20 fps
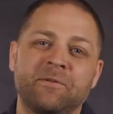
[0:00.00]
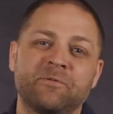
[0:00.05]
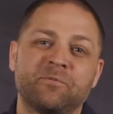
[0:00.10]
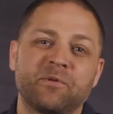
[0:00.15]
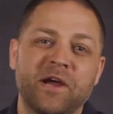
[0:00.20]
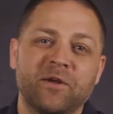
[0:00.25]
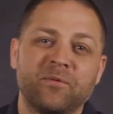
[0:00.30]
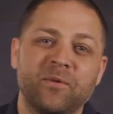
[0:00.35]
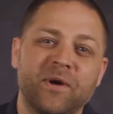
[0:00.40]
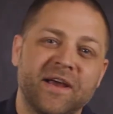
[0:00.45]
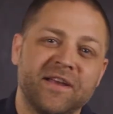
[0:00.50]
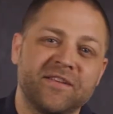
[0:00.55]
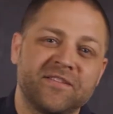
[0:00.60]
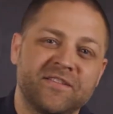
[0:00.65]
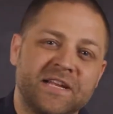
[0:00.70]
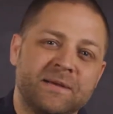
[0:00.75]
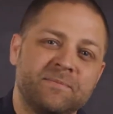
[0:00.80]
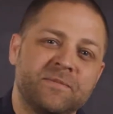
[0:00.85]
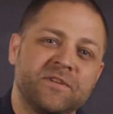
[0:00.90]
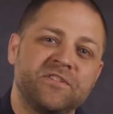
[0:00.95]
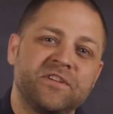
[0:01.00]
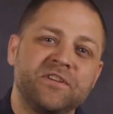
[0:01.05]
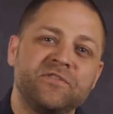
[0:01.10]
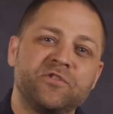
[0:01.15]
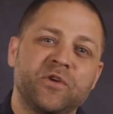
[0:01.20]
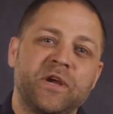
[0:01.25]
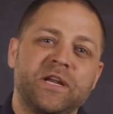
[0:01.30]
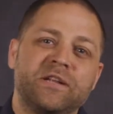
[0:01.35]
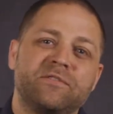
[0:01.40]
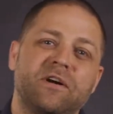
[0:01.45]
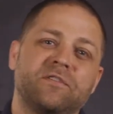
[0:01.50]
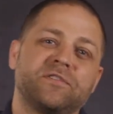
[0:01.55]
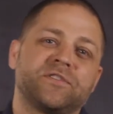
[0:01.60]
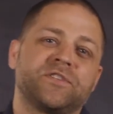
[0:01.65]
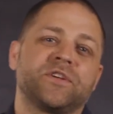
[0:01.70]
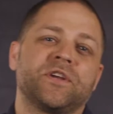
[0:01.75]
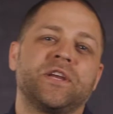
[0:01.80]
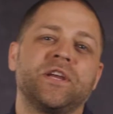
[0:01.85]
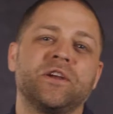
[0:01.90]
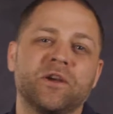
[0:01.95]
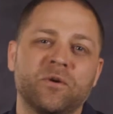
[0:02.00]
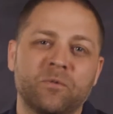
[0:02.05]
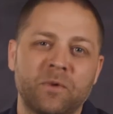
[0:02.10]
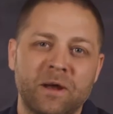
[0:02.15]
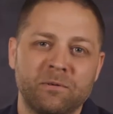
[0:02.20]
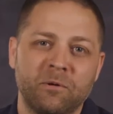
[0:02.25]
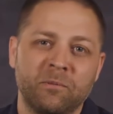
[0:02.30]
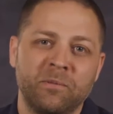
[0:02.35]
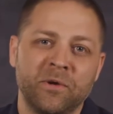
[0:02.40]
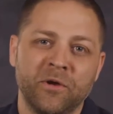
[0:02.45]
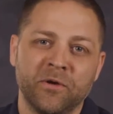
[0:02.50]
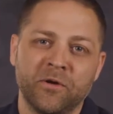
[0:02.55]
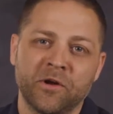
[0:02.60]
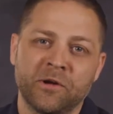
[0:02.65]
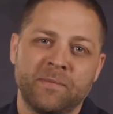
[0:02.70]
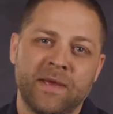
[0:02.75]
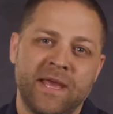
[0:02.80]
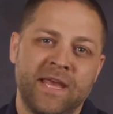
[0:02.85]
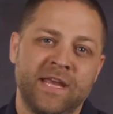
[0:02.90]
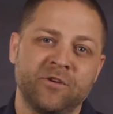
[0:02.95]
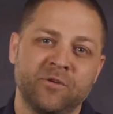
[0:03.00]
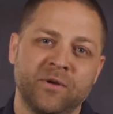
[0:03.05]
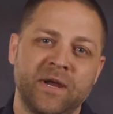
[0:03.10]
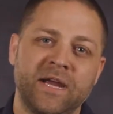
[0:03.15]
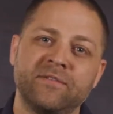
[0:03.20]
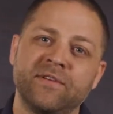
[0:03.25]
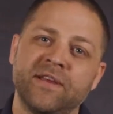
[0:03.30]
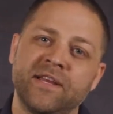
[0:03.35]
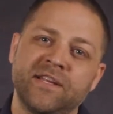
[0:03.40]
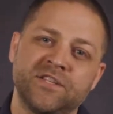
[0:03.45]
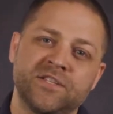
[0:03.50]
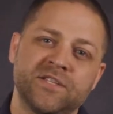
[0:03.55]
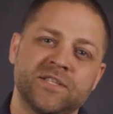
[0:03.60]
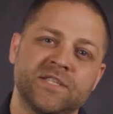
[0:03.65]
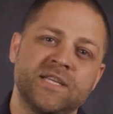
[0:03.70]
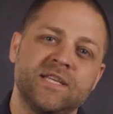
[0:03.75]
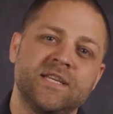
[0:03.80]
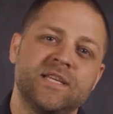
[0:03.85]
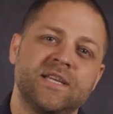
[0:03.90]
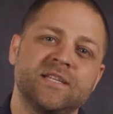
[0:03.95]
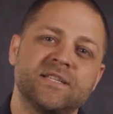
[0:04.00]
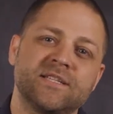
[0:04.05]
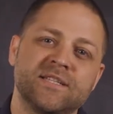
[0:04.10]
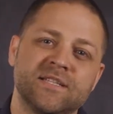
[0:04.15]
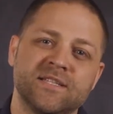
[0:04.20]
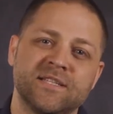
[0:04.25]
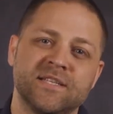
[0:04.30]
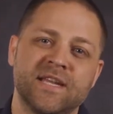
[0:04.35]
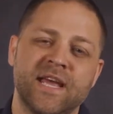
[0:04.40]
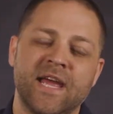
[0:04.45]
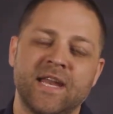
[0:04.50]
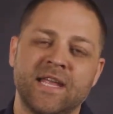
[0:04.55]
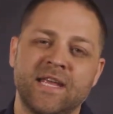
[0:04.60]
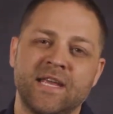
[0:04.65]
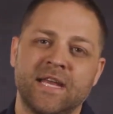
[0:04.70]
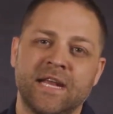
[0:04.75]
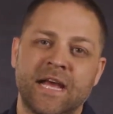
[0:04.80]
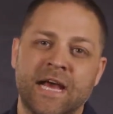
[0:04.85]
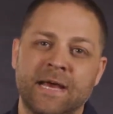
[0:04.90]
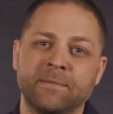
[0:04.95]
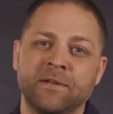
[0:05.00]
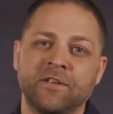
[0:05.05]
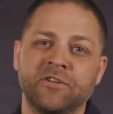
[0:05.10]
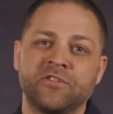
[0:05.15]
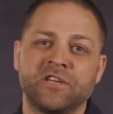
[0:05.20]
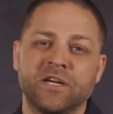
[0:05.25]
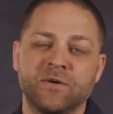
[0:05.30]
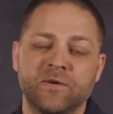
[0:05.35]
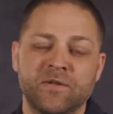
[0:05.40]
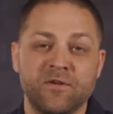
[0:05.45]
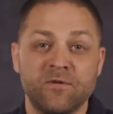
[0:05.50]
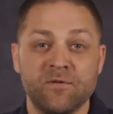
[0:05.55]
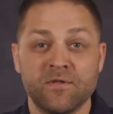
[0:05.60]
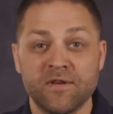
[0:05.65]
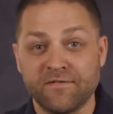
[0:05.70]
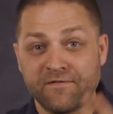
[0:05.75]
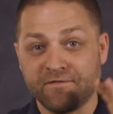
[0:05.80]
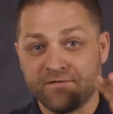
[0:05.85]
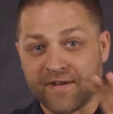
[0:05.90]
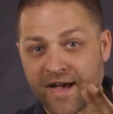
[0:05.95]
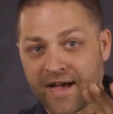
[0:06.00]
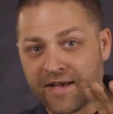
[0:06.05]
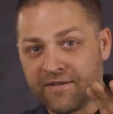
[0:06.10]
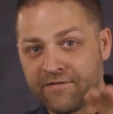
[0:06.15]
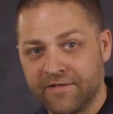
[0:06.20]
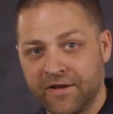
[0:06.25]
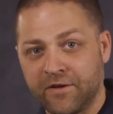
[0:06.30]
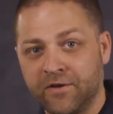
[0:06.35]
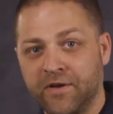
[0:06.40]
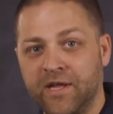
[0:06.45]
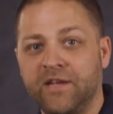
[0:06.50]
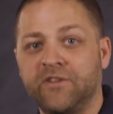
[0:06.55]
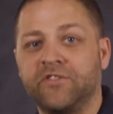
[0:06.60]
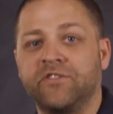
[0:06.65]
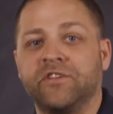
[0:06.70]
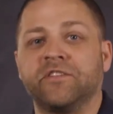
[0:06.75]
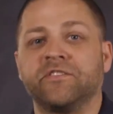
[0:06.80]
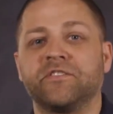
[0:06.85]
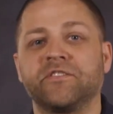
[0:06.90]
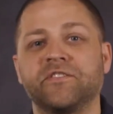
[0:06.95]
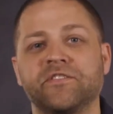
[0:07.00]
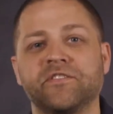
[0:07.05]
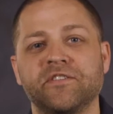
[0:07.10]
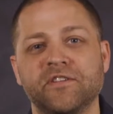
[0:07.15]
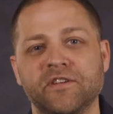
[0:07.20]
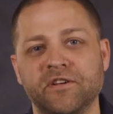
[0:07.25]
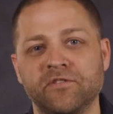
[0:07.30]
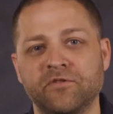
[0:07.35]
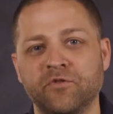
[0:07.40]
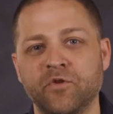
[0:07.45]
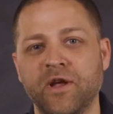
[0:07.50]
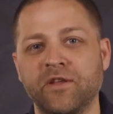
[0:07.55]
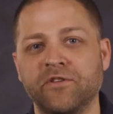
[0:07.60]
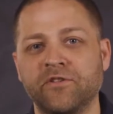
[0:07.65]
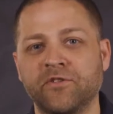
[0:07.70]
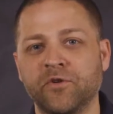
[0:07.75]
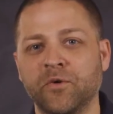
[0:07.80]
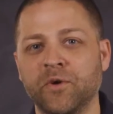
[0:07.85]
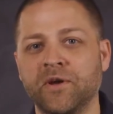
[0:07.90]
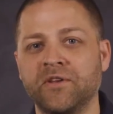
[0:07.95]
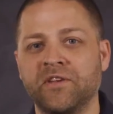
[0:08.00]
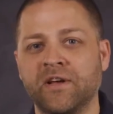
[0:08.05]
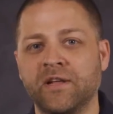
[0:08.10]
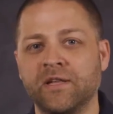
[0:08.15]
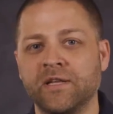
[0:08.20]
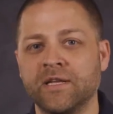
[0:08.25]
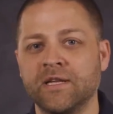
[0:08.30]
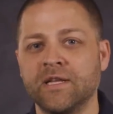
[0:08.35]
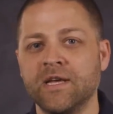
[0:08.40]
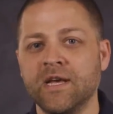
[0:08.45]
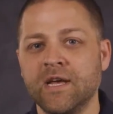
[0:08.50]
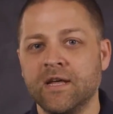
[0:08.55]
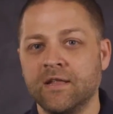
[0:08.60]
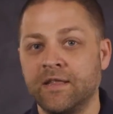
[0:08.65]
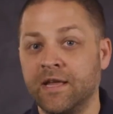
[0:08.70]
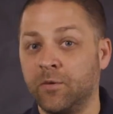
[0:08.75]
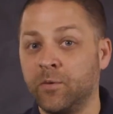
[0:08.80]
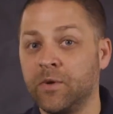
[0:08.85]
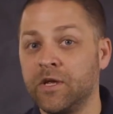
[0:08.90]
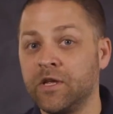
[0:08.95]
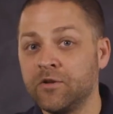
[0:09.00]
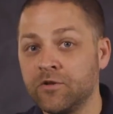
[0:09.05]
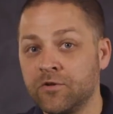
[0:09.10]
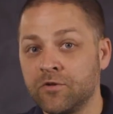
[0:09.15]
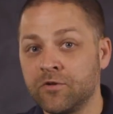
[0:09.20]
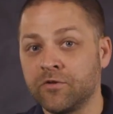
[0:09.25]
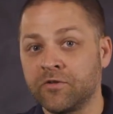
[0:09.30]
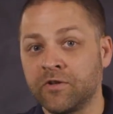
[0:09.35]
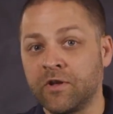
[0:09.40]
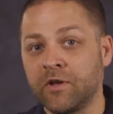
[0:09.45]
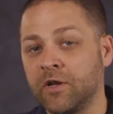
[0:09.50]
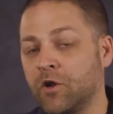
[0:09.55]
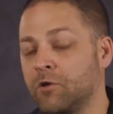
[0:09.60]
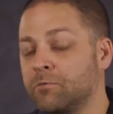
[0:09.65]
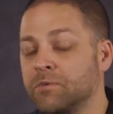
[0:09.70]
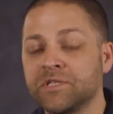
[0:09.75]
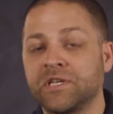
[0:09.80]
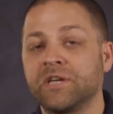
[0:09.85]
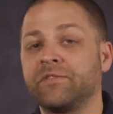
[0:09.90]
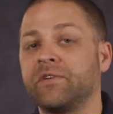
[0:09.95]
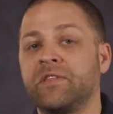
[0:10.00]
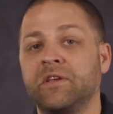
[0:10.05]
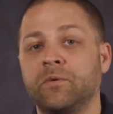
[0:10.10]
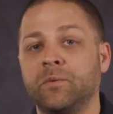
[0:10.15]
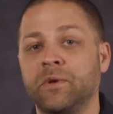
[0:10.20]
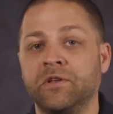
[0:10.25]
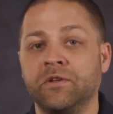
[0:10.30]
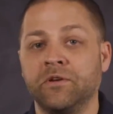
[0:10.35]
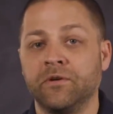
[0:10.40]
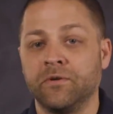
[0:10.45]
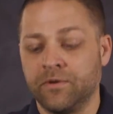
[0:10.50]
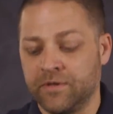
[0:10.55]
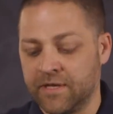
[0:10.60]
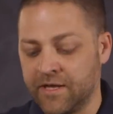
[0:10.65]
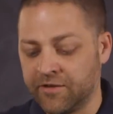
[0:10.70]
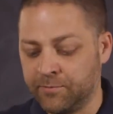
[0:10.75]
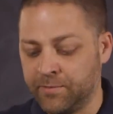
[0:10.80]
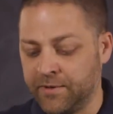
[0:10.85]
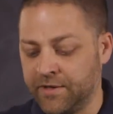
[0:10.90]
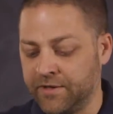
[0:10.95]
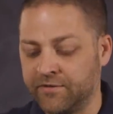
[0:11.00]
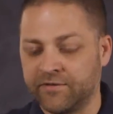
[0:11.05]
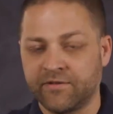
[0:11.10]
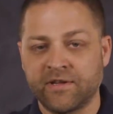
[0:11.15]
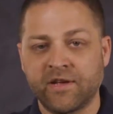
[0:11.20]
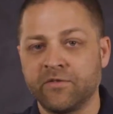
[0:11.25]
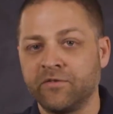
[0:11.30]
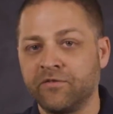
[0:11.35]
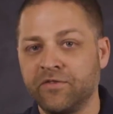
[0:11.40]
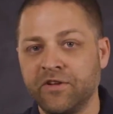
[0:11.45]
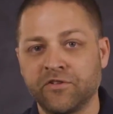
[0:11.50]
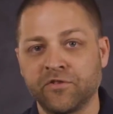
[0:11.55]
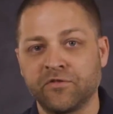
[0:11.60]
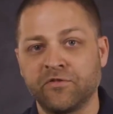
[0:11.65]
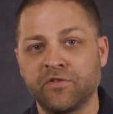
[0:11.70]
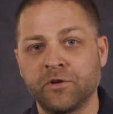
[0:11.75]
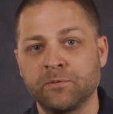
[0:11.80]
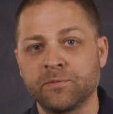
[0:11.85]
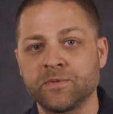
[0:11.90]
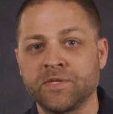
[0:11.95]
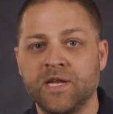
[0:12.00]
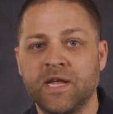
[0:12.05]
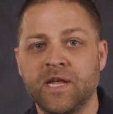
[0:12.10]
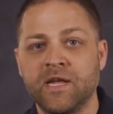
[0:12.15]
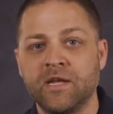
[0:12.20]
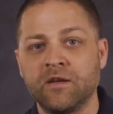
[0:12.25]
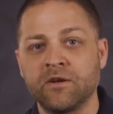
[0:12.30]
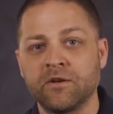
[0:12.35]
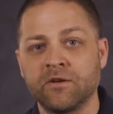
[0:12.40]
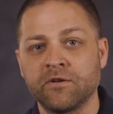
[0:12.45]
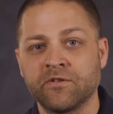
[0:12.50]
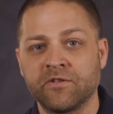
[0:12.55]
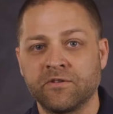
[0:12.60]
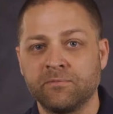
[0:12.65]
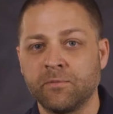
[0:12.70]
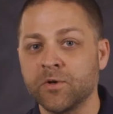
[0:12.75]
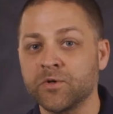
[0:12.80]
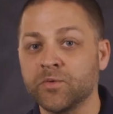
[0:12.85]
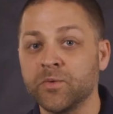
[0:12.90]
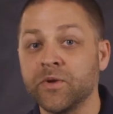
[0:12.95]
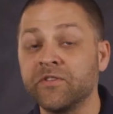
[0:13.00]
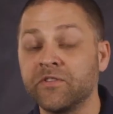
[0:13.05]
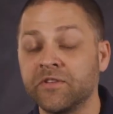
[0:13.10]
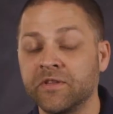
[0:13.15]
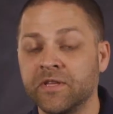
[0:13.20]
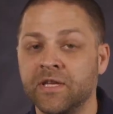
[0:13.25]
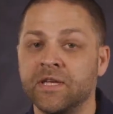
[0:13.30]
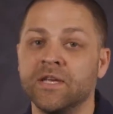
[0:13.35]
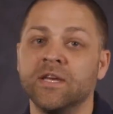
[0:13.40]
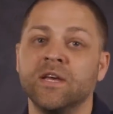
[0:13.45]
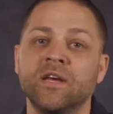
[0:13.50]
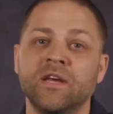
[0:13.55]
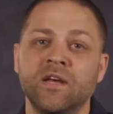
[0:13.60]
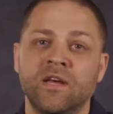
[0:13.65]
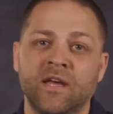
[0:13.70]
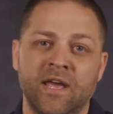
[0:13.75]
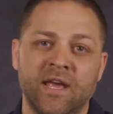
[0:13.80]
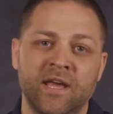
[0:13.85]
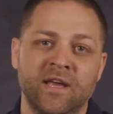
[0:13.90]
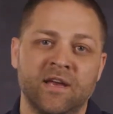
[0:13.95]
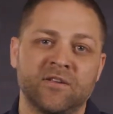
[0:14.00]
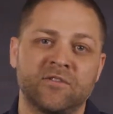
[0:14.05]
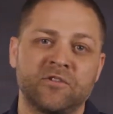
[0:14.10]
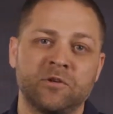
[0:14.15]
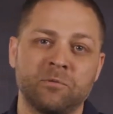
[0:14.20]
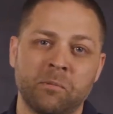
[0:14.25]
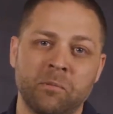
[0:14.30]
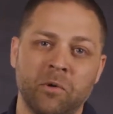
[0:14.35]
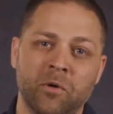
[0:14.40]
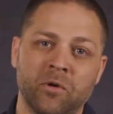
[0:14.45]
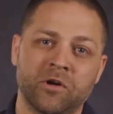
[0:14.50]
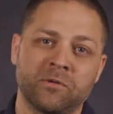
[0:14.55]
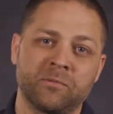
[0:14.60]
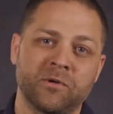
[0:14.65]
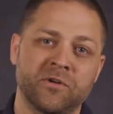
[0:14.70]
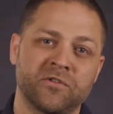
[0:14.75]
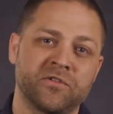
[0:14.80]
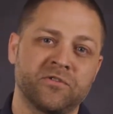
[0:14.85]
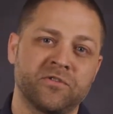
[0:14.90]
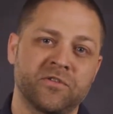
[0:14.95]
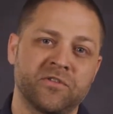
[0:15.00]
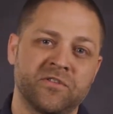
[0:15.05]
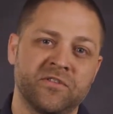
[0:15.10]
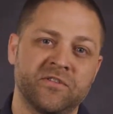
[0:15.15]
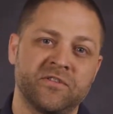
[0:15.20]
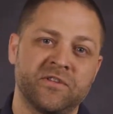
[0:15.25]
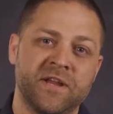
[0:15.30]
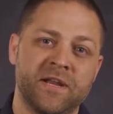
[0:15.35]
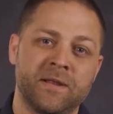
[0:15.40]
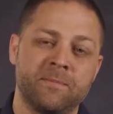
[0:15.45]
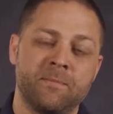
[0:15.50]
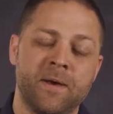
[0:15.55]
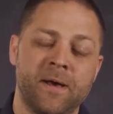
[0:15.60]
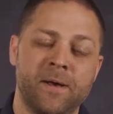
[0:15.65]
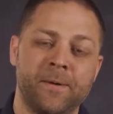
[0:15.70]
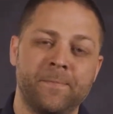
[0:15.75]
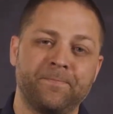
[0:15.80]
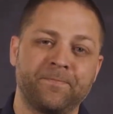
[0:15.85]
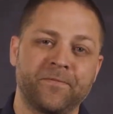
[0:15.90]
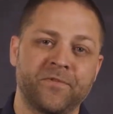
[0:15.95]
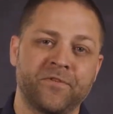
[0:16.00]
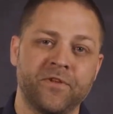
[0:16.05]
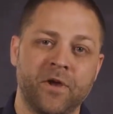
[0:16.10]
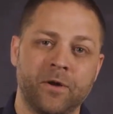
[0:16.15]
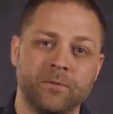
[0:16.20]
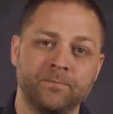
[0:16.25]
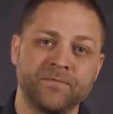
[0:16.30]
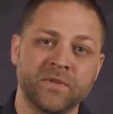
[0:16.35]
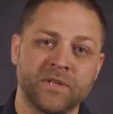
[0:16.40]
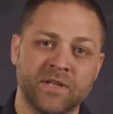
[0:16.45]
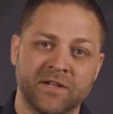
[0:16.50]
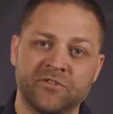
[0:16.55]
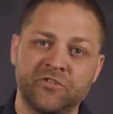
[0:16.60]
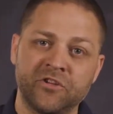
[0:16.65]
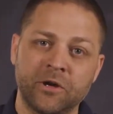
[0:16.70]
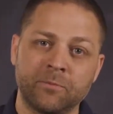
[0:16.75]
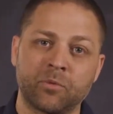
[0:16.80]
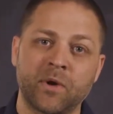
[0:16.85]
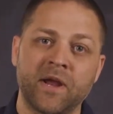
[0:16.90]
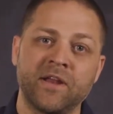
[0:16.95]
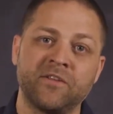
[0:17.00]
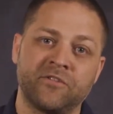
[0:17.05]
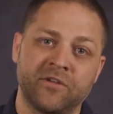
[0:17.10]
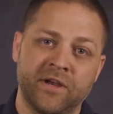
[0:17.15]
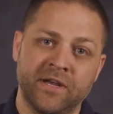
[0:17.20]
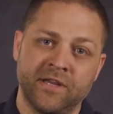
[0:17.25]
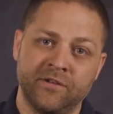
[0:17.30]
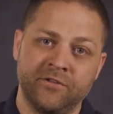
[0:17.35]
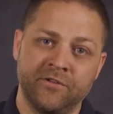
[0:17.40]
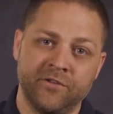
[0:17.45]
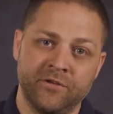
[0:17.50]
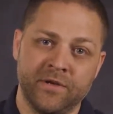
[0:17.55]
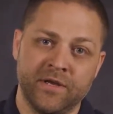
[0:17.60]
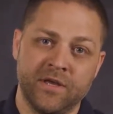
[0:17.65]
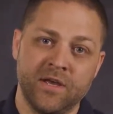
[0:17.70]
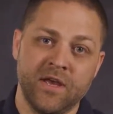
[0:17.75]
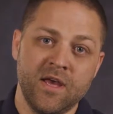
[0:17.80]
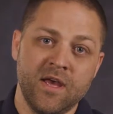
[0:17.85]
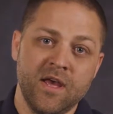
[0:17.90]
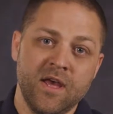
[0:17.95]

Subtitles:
is Brad Wise, and I'm the Chief Creative Officer here at Rebel Pilgrim, a creative agency in Cincinnati. And I'm going to share with you the 5 foundations of great storytelling that we use in almost everything we do. And that's been 7 feature films in 8 years, and most recently, a Super Bowl commercial for Cincinnati Bell. So let's jump right straight into it.